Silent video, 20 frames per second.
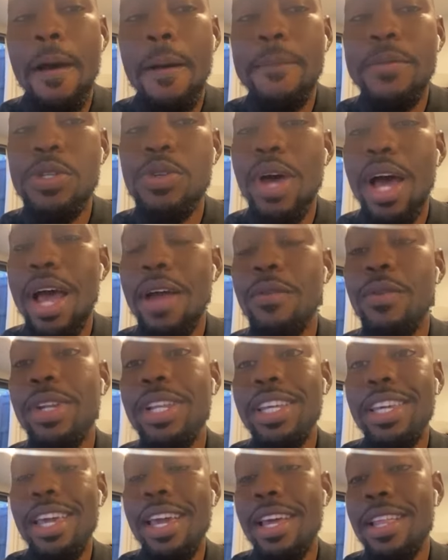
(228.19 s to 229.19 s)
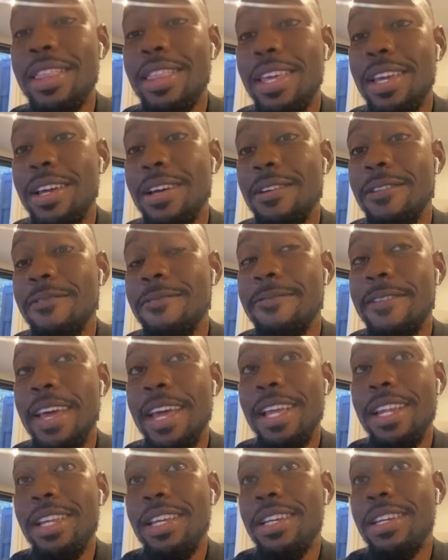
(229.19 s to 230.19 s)
um, so i really can't think of
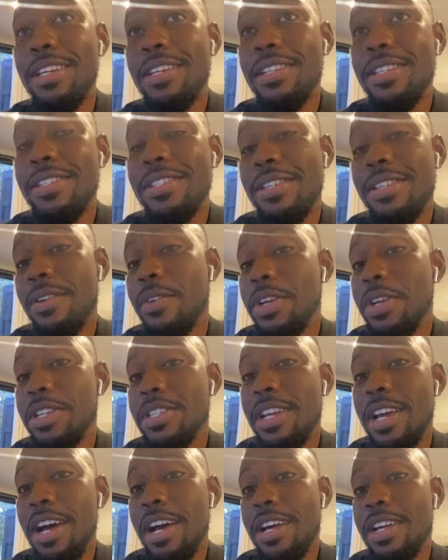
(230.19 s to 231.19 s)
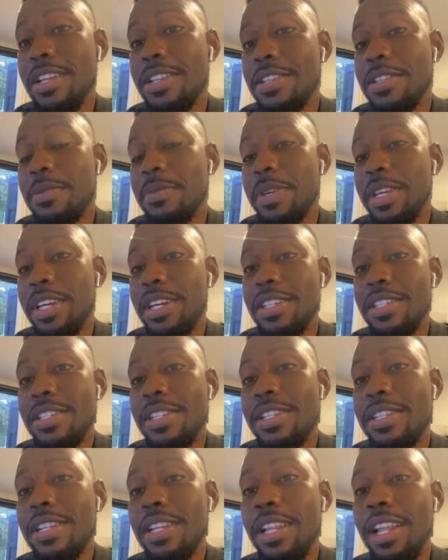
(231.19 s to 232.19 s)
any serious cons because
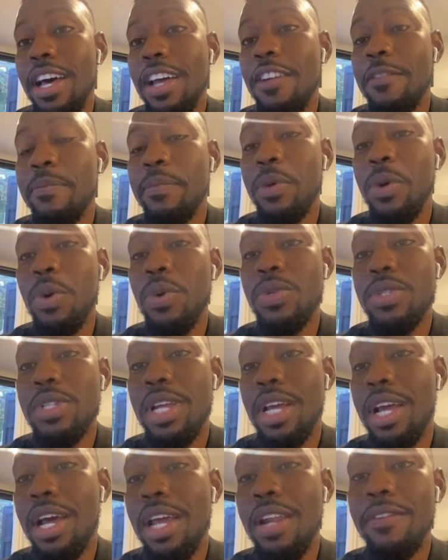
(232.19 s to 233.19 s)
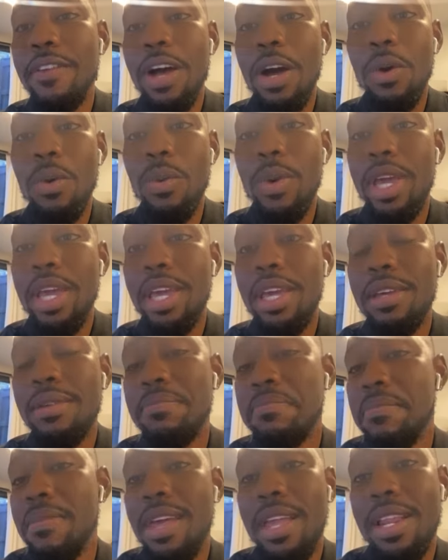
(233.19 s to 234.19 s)
there's a lot of pros that kind of outweigh
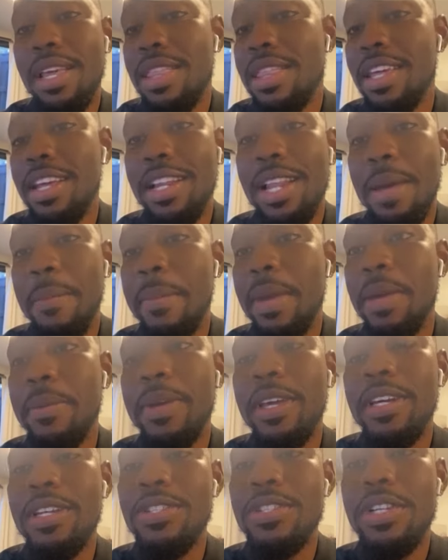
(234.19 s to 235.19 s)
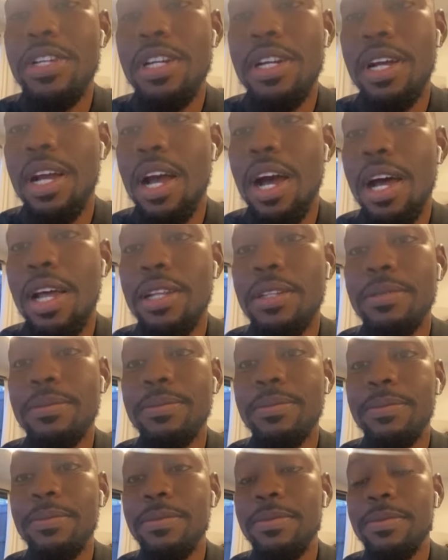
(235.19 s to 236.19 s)
anything that may be considered a con